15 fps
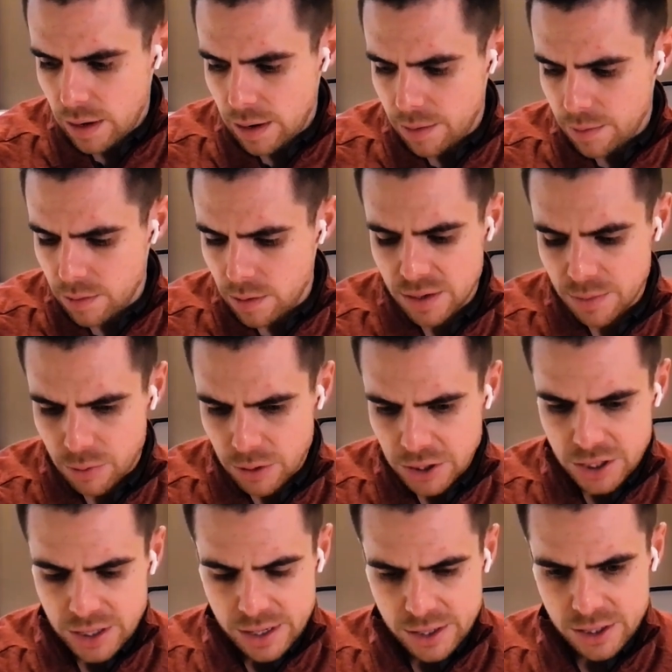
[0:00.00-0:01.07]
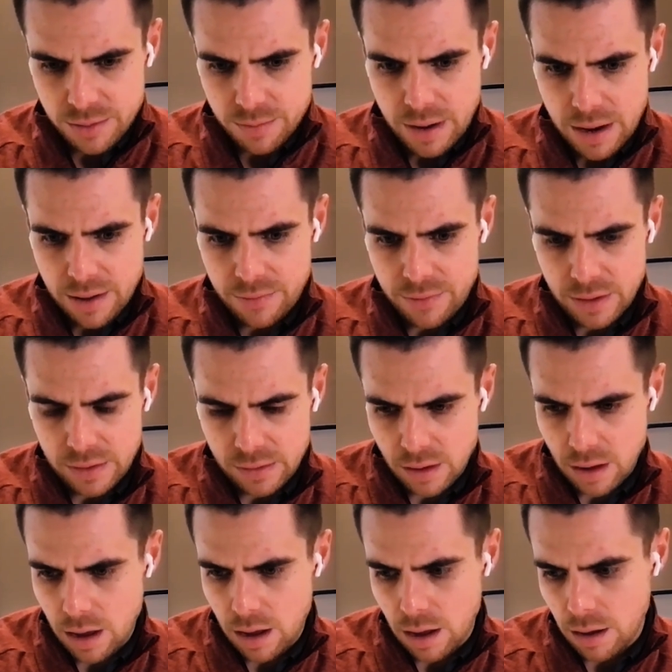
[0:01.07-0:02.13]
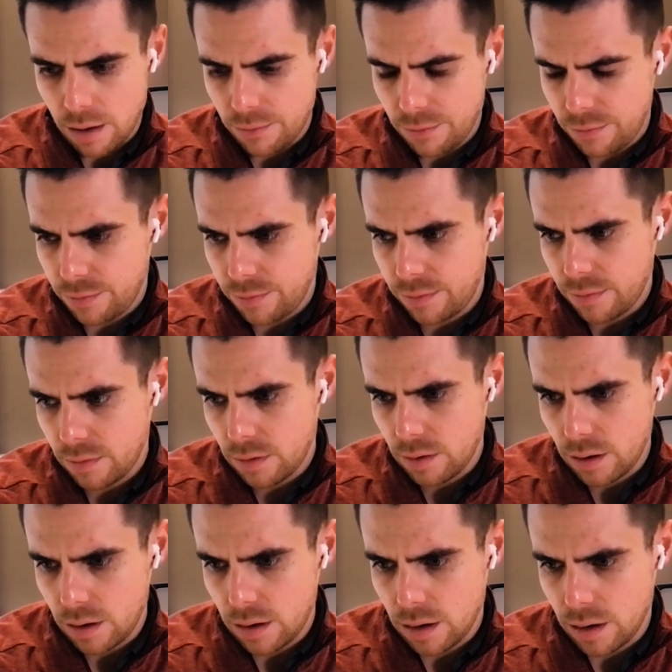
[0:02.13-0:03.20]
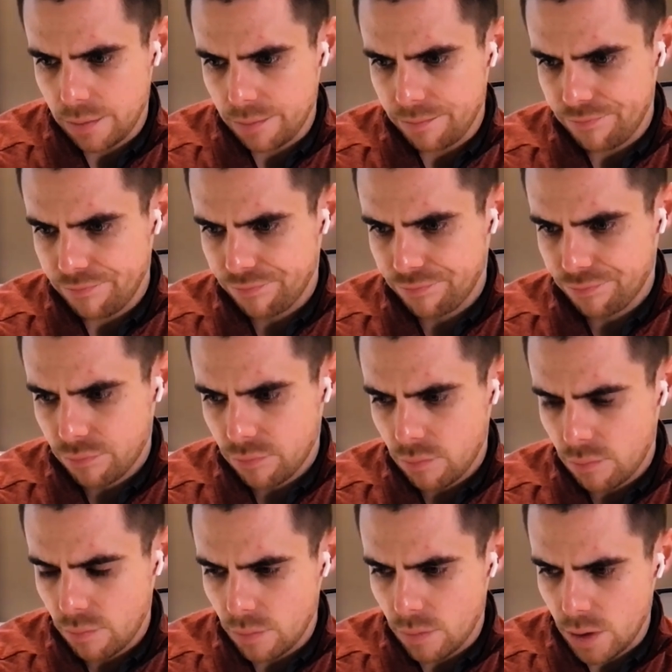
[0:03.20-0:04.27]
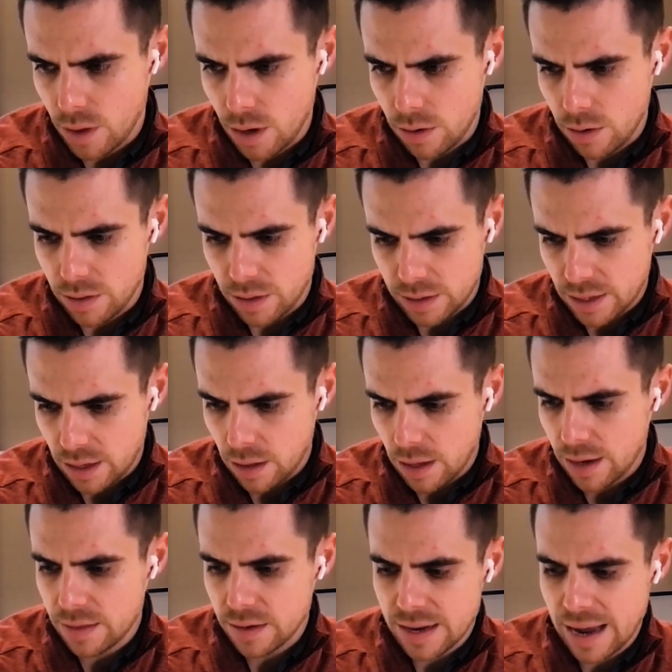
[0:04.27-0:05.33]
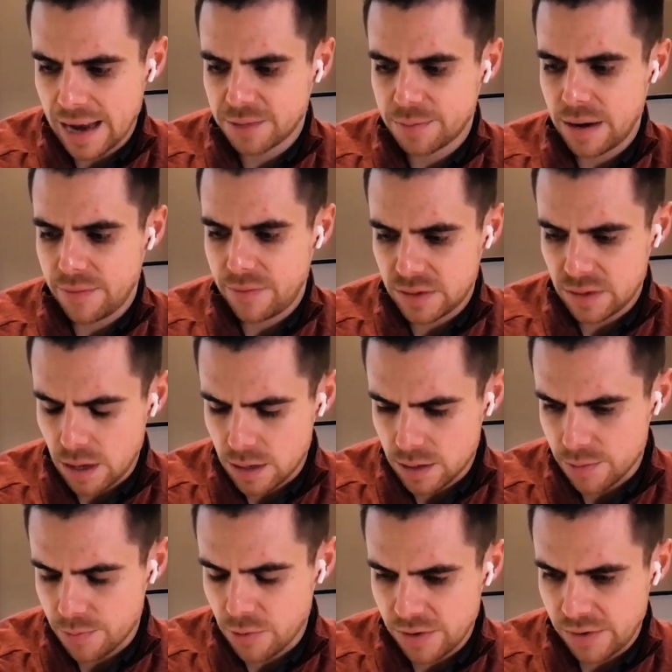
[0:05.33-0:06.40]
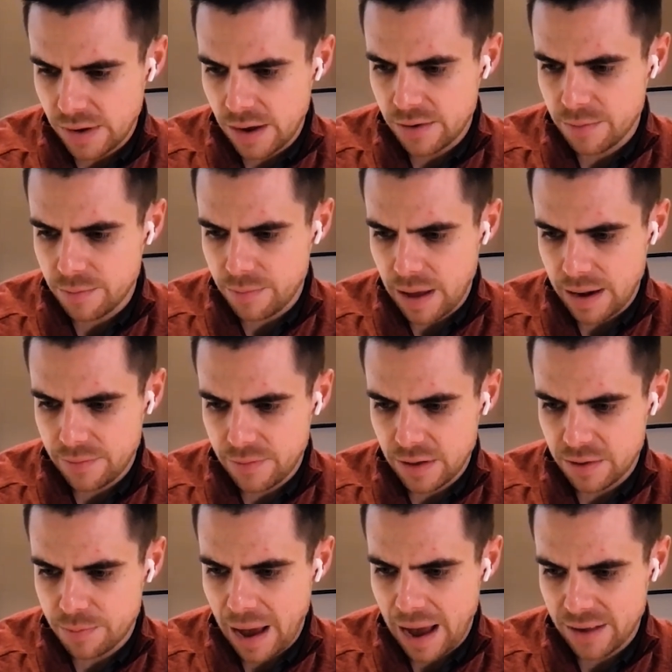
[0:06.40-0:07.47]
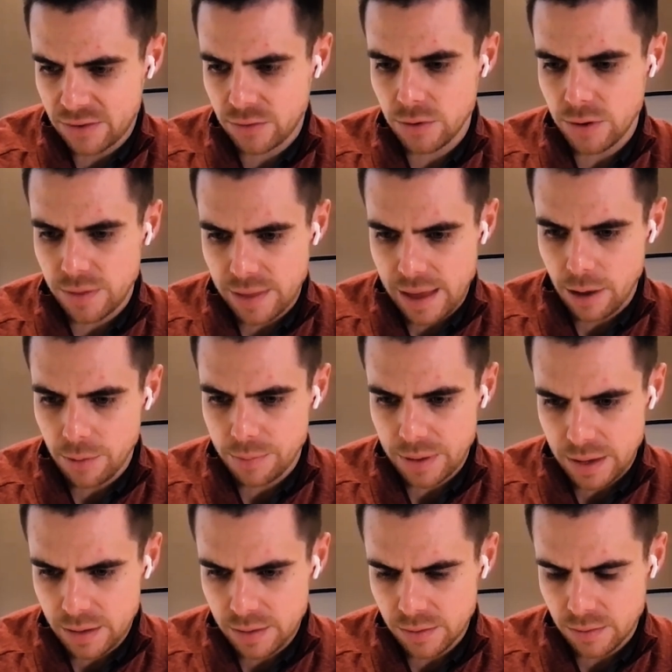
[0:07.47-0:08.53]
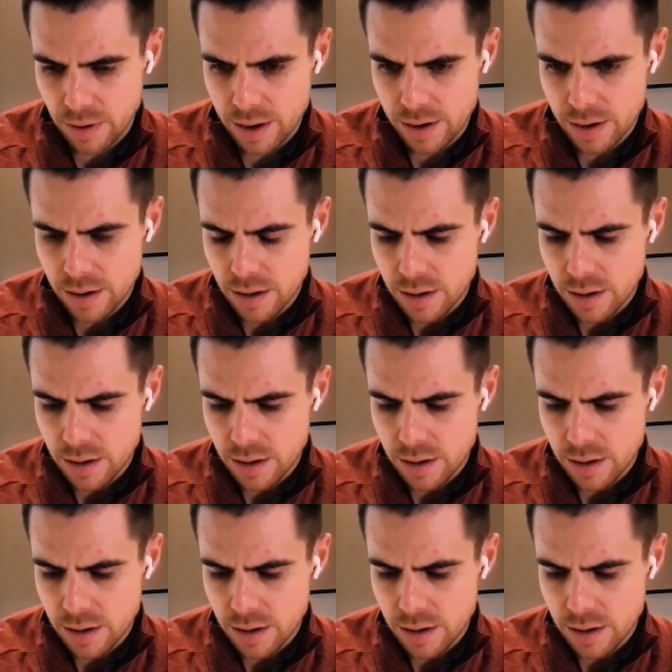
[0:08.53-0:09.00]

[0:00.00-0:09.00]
a lot of the depreciation benefits of, a lot of the tax benefits, a lot of depreciation benefits pass through to the LPs, right?